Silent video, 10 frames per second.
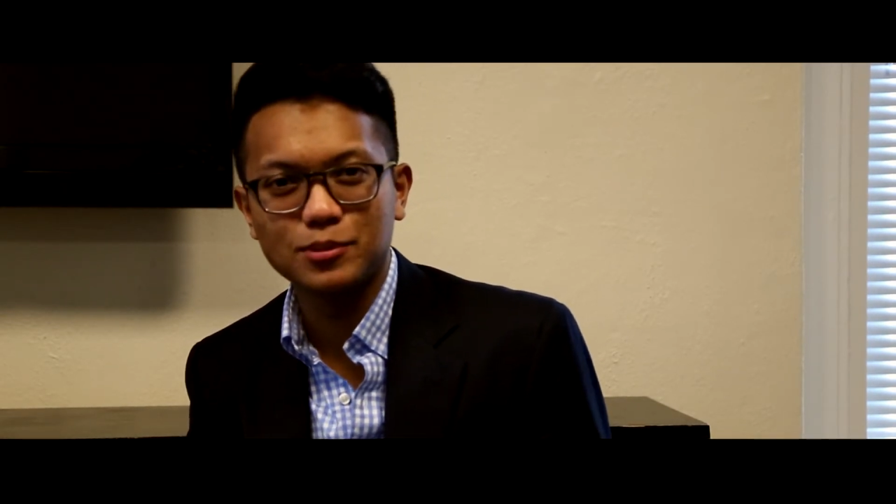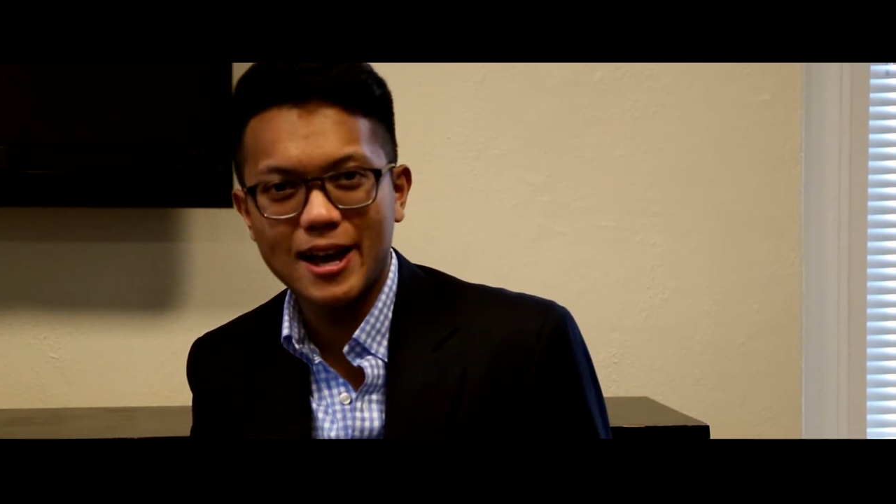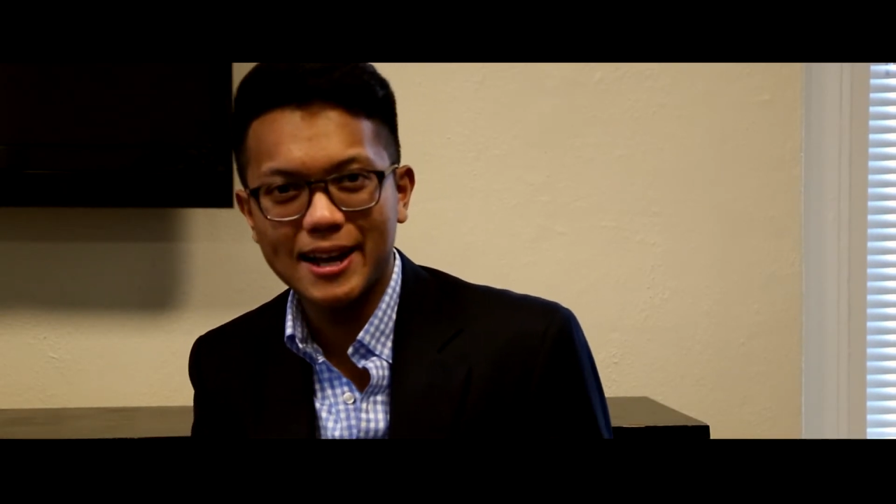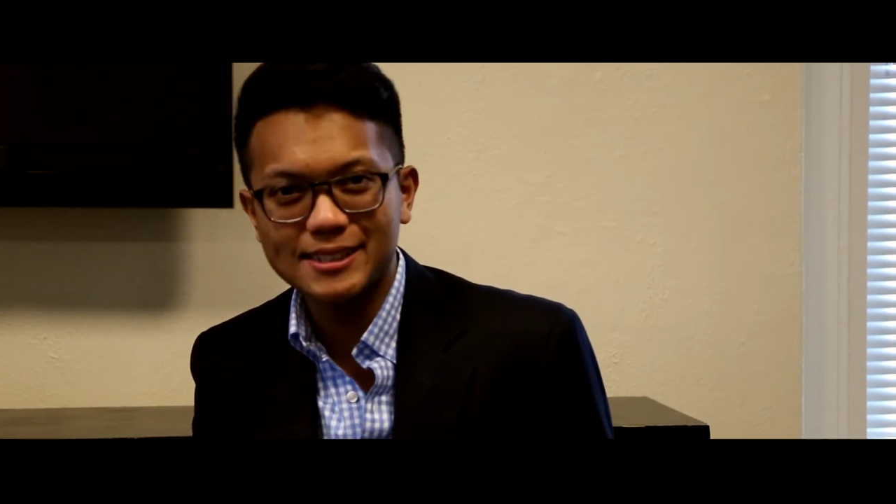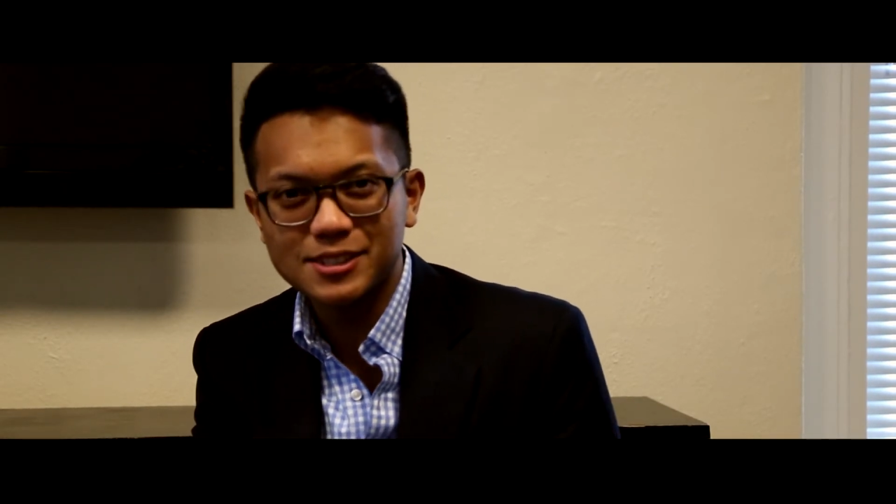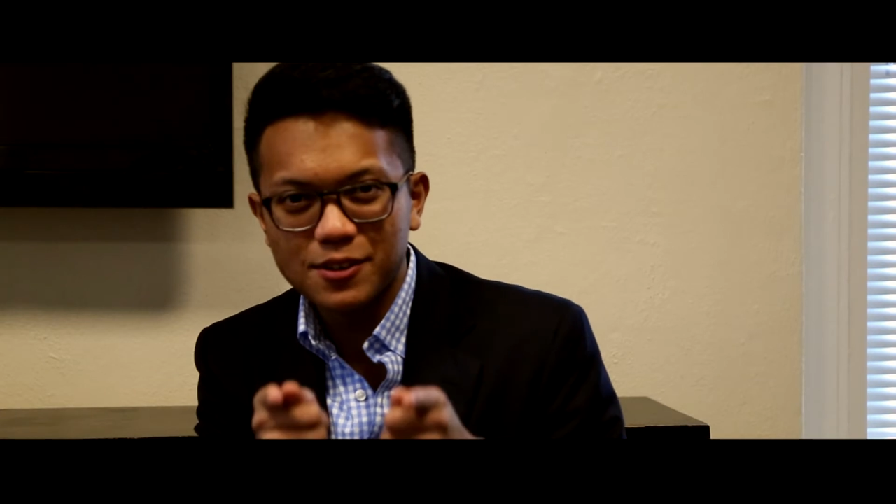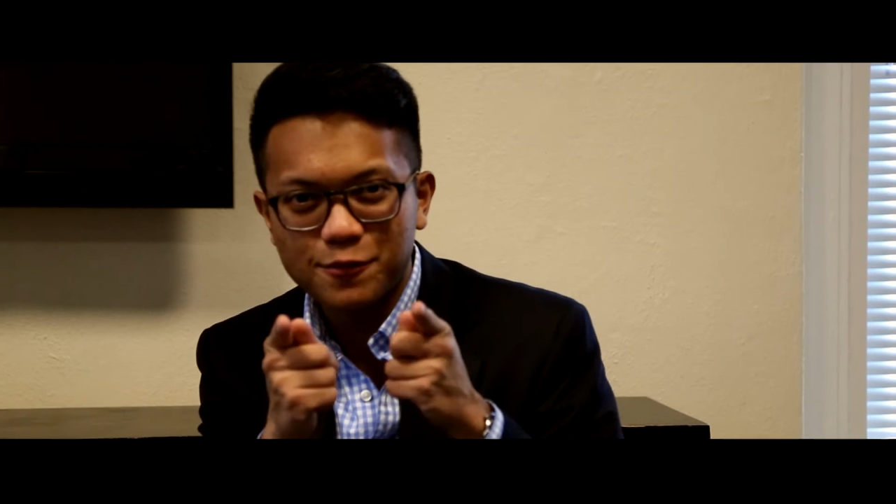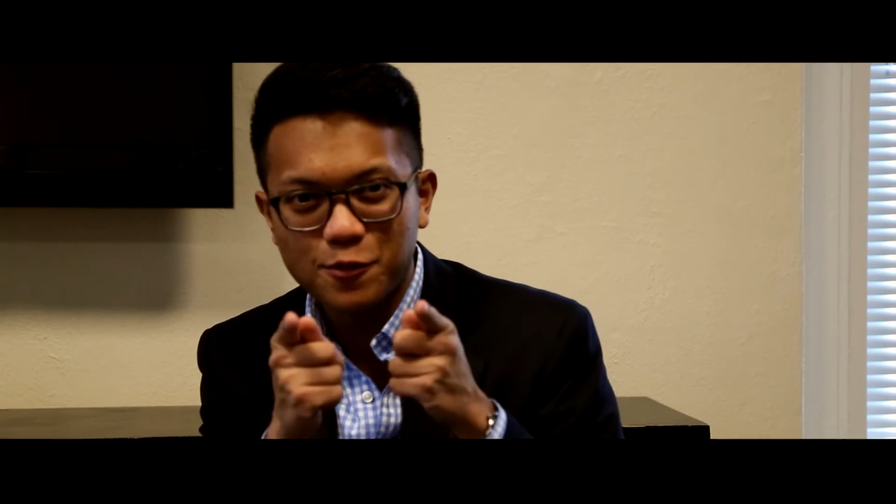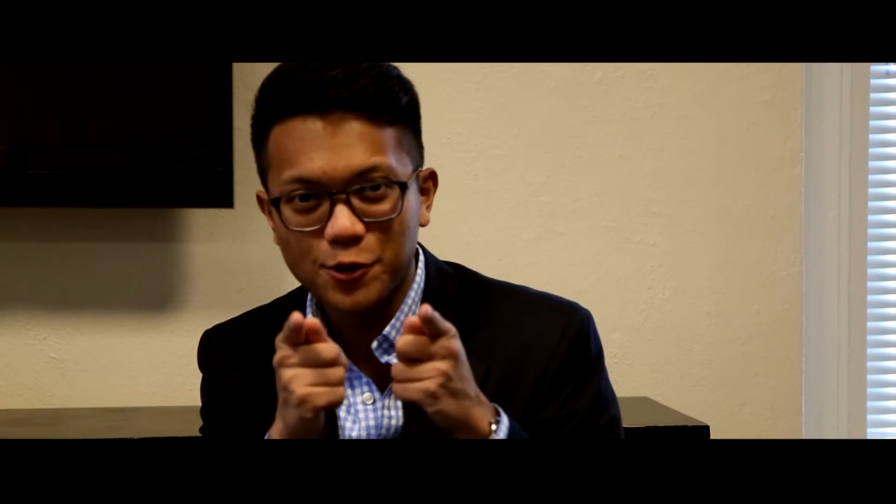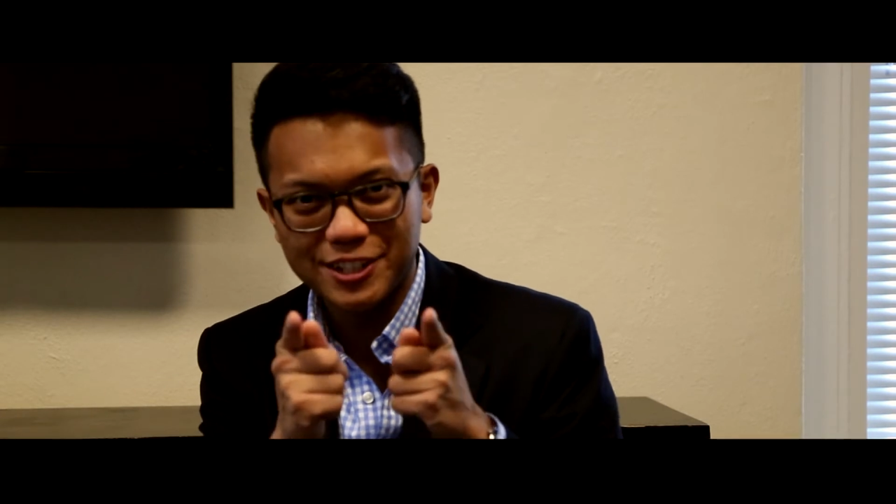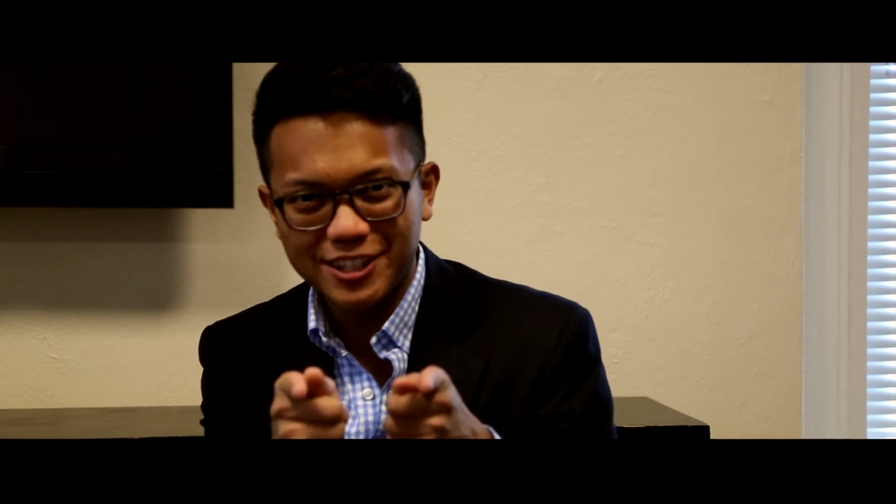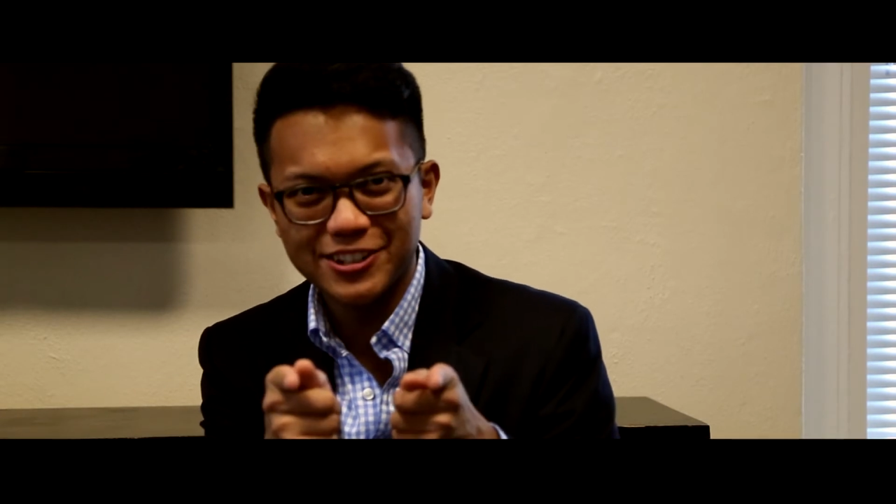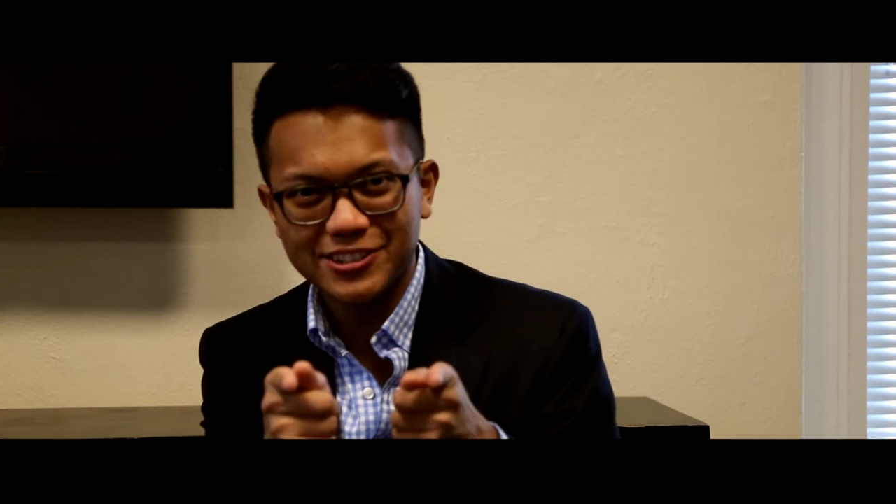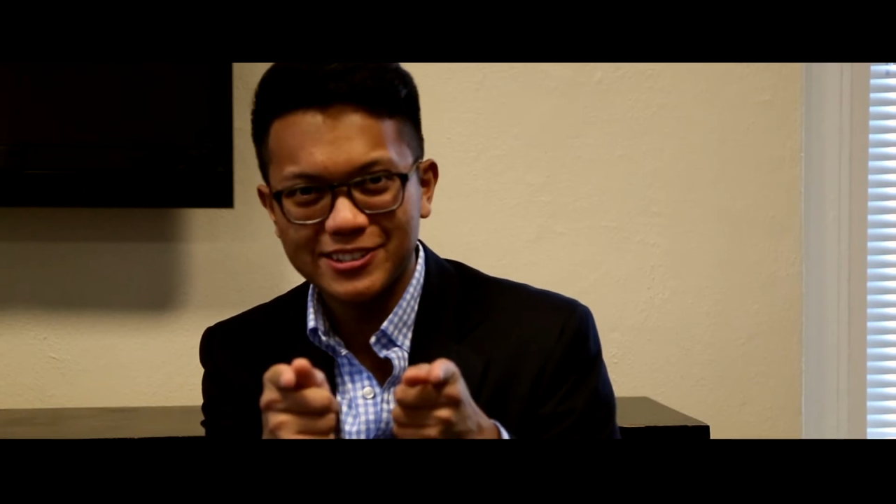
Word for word: lines for you.